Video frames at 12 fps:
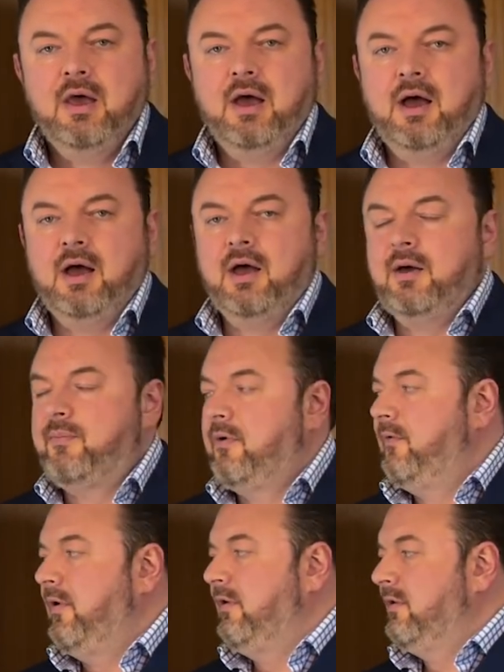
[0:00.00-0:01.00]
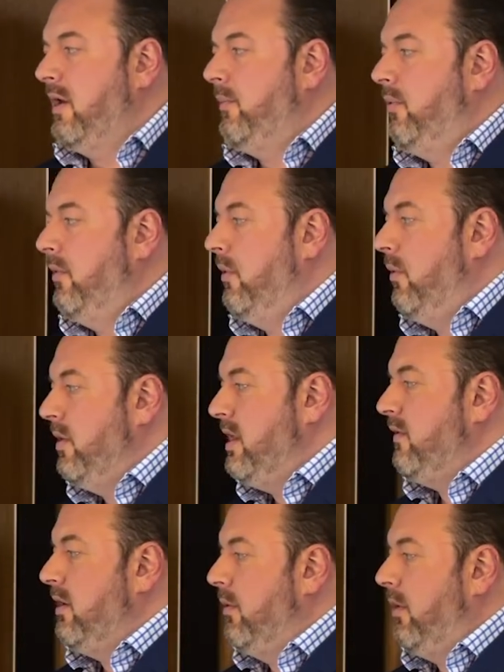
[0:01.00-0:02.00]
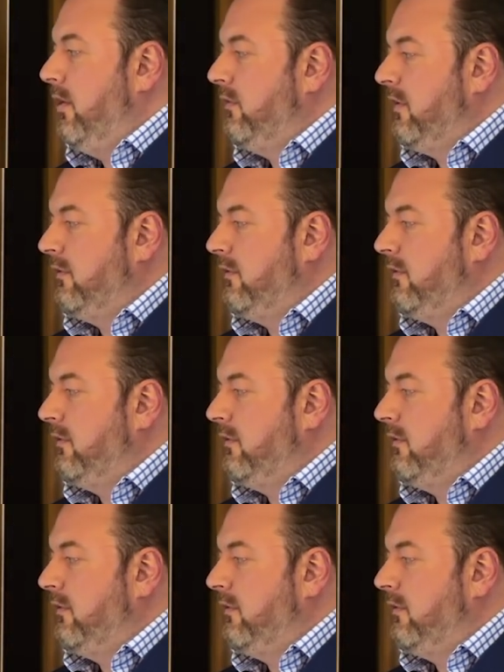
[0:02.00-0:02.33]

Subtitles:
for example, whenever you want,